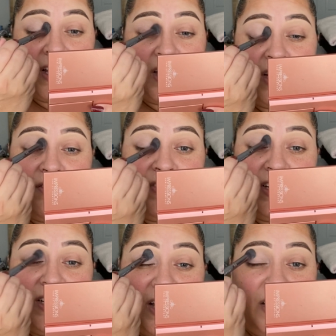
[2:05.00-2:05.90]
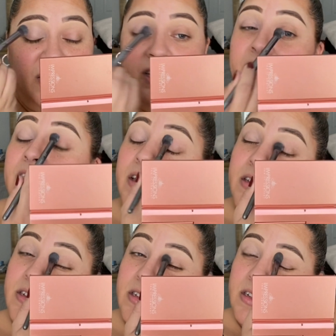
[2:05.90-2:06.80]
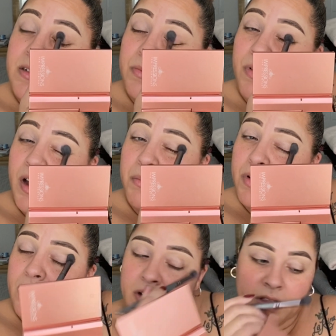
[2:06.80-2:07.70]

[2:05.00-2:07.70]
I really like this primer